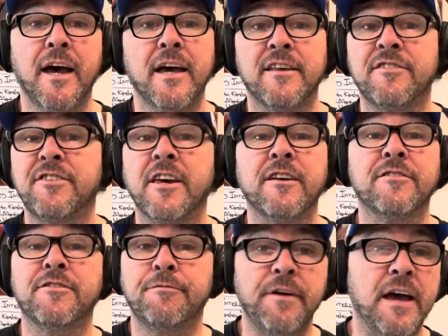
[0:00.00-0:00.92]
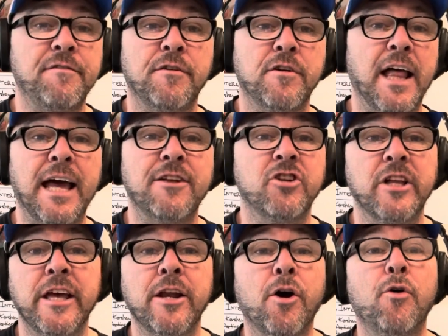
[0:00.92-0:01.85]
This is the Faithful
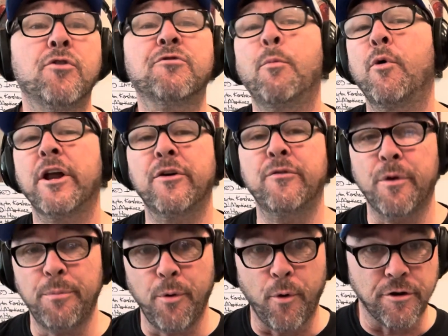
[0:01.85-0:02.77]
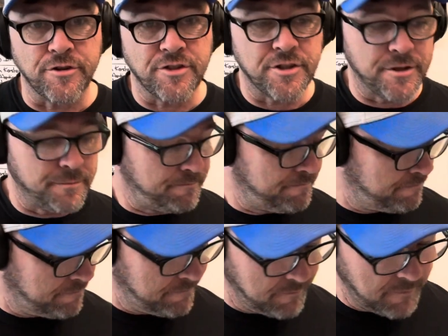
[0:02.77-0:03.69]
Angelenos Morning Report.
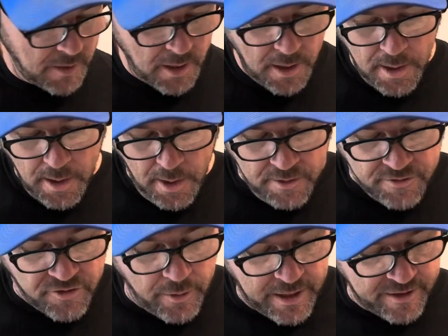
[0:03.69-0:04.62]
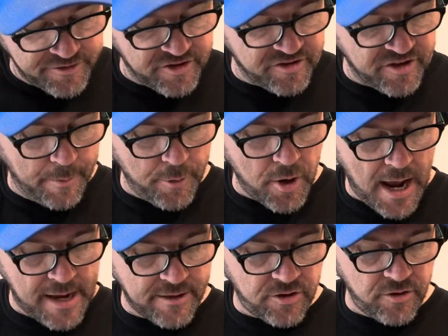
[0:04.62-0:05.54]
So it is December
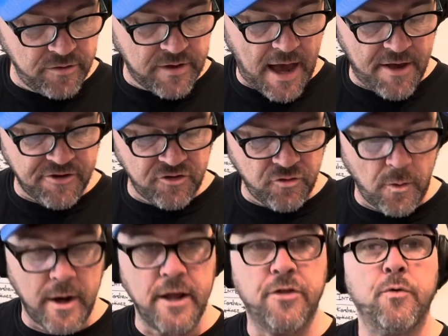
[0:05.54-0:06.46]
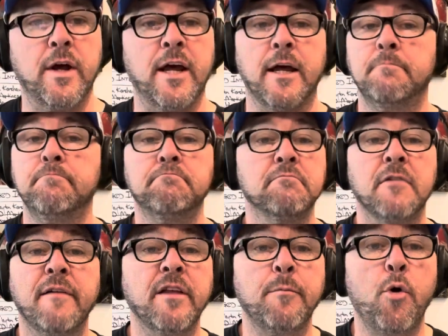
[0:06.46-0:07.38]
9th, 2023.
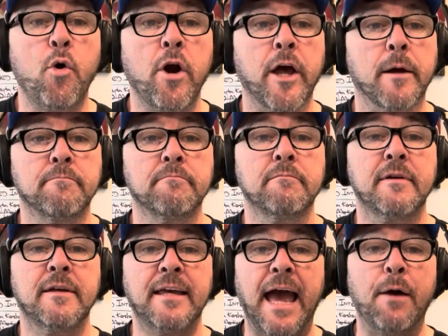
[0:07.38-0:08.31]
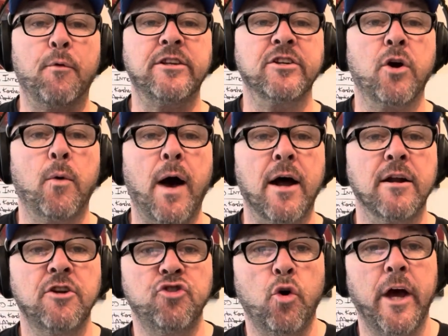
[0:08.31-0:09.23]
Lovely morning. Can't wait to go out and
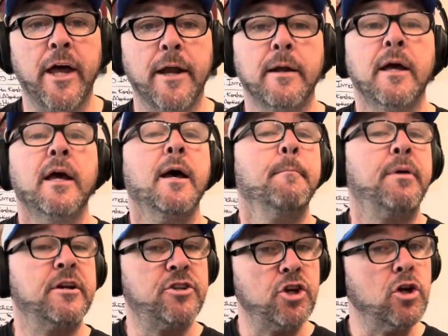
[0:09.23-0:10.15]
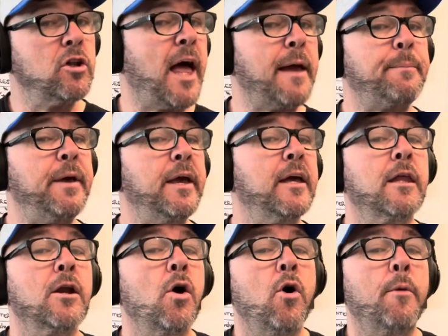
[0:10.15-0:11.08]
enjoy it. But do you like being in the
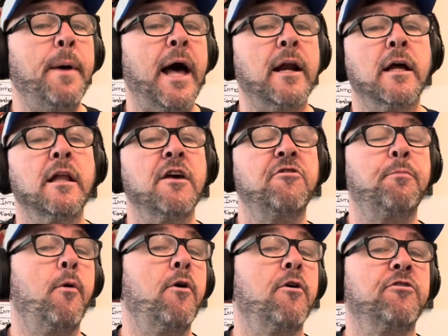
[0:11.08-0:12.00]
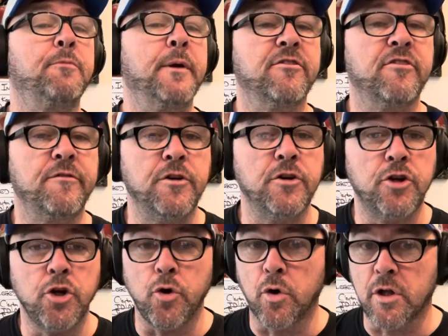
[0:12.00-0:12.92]
know about LA sports? Because if you
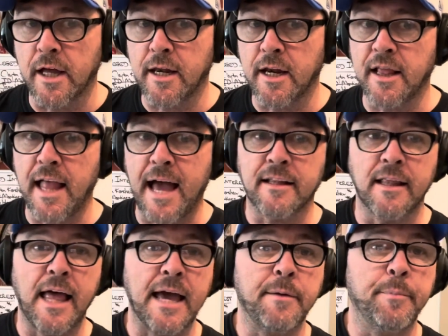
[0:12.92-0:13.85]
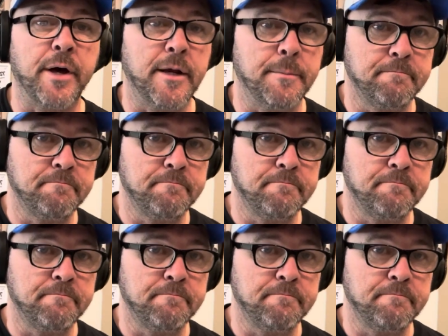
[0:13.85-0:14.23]
do, quickly clack the like button,